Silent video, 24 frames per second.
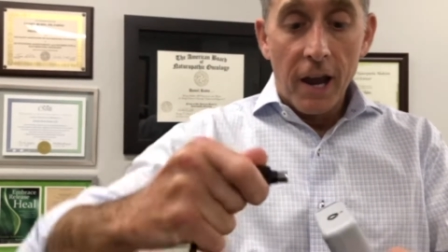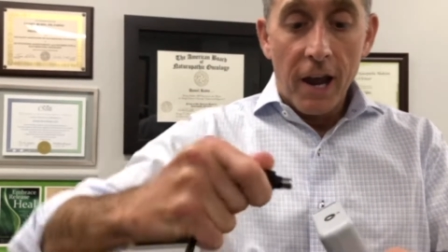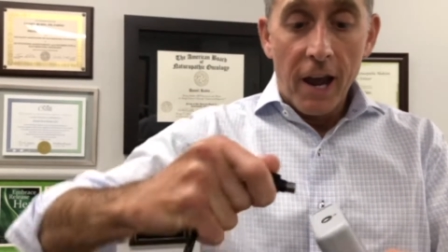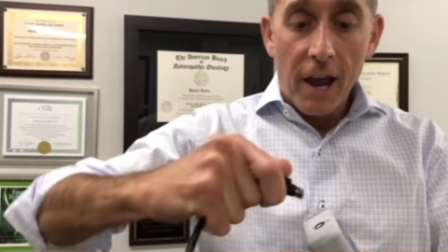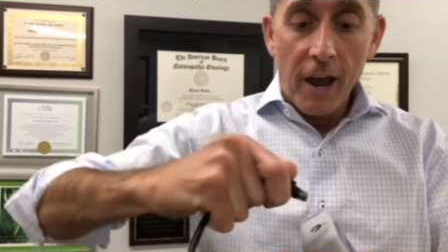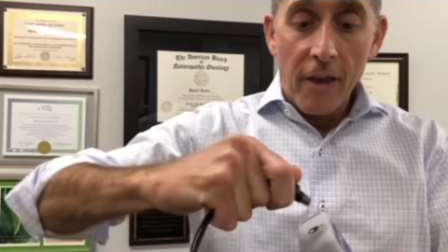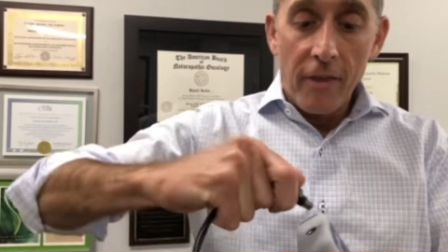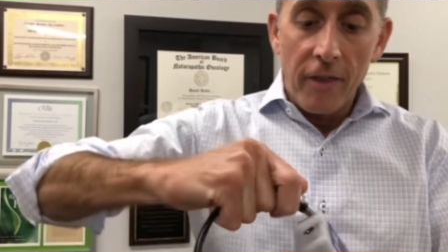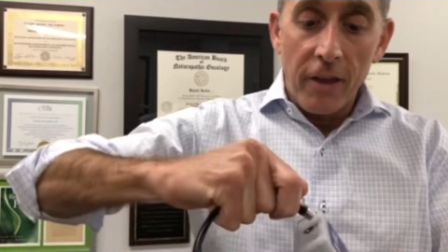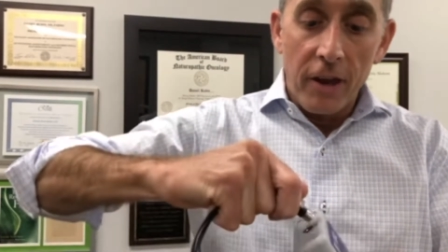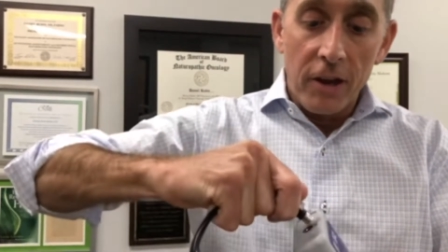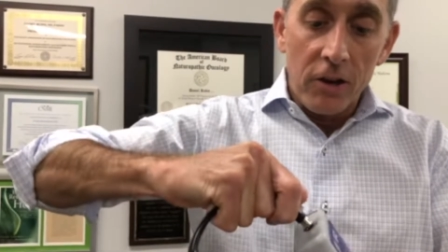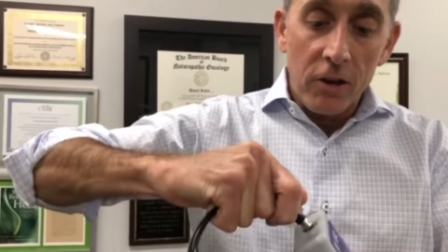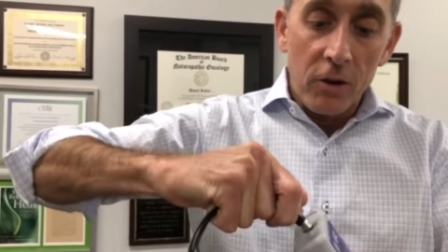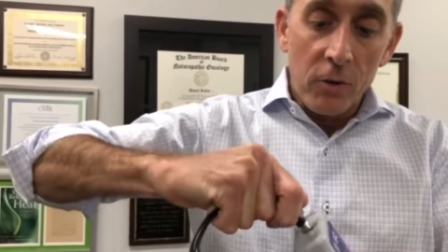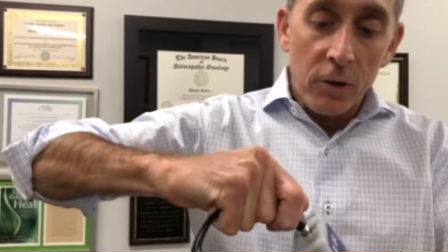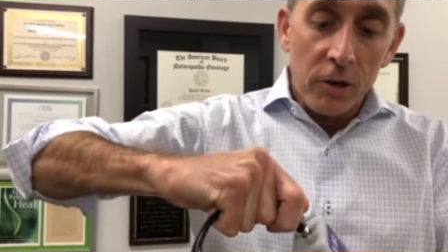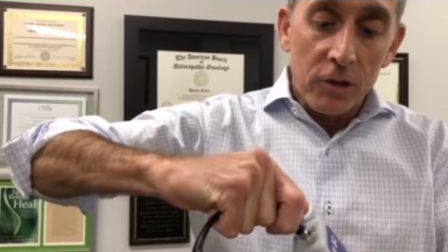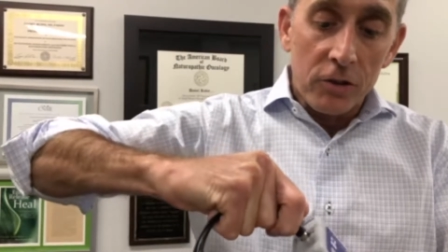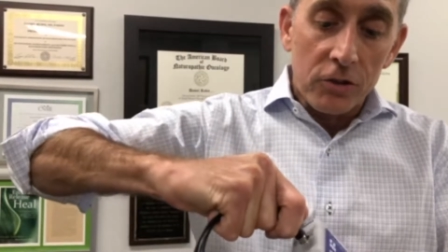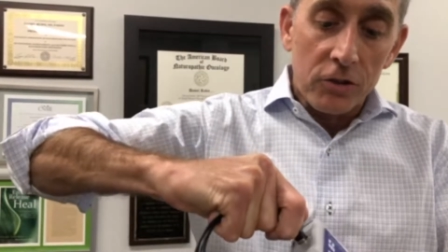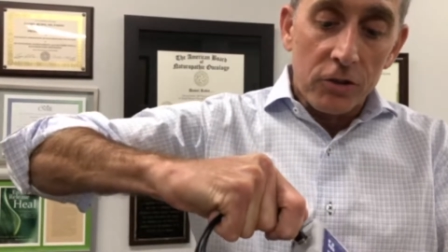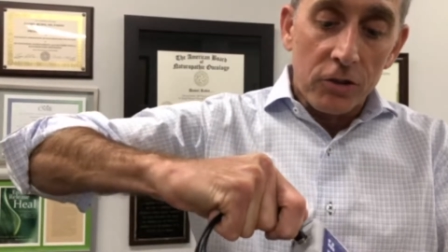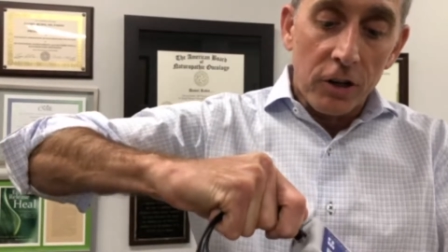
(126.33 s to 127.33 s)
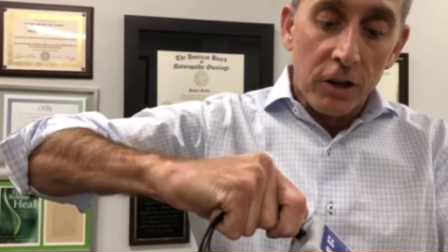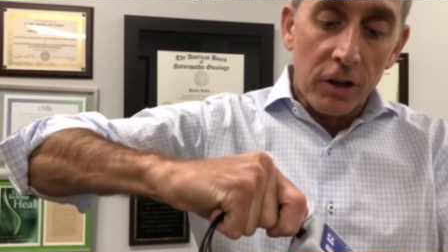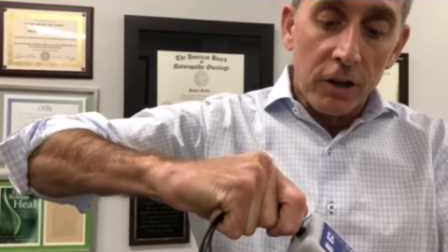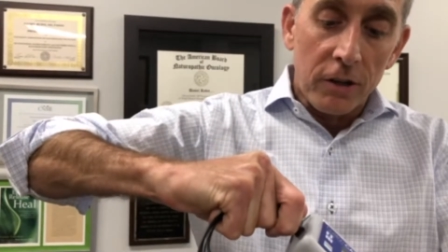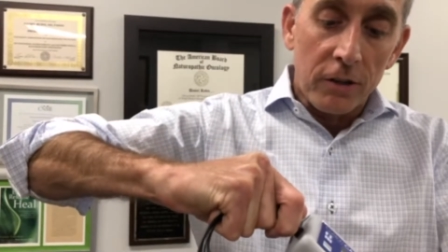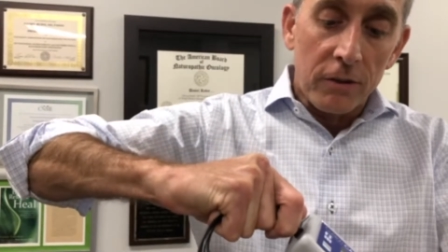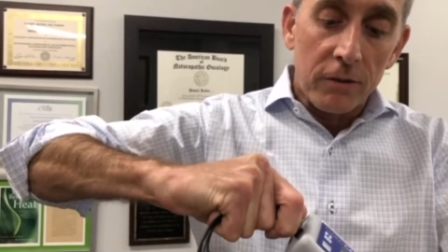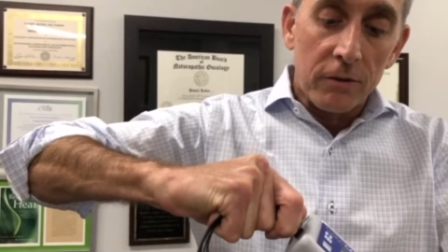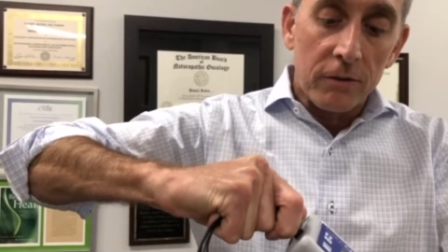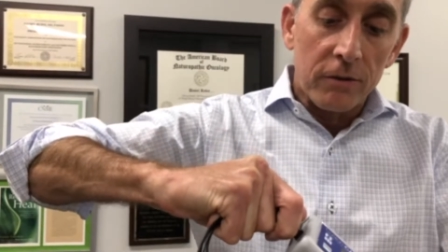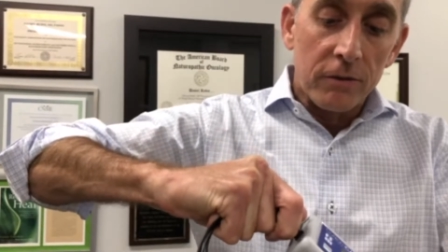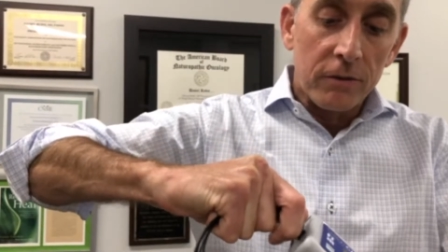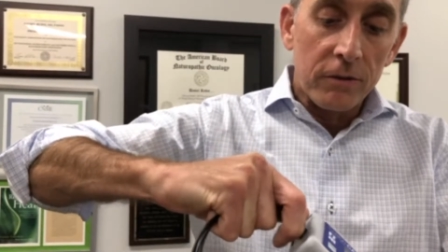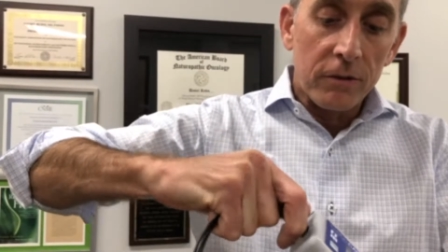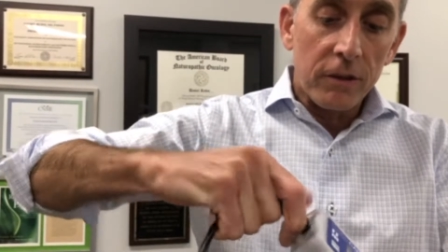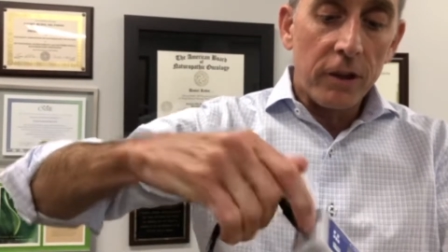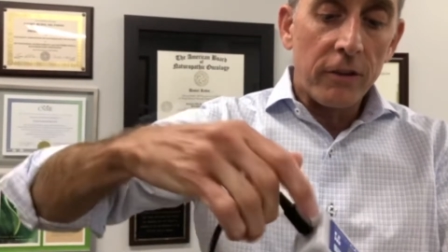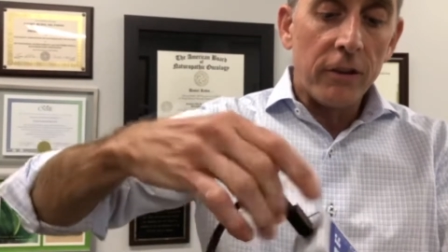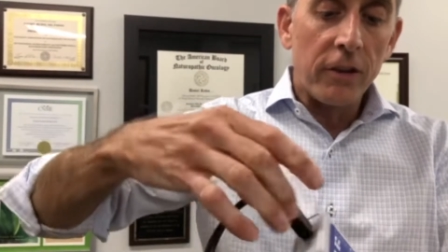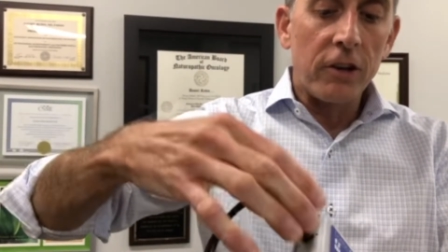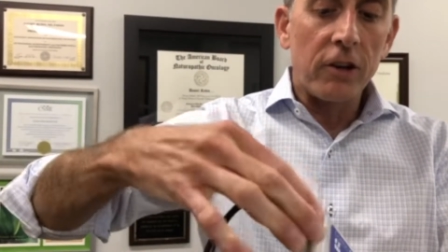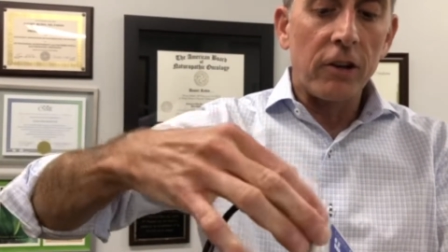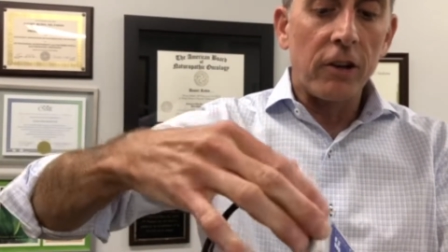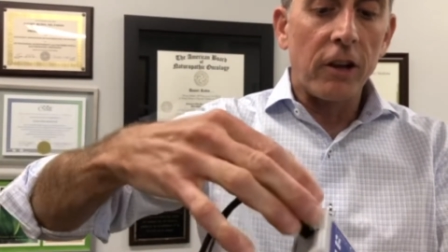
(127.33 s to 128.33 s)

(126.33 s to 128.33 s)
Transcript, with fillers: and then you insert, and then you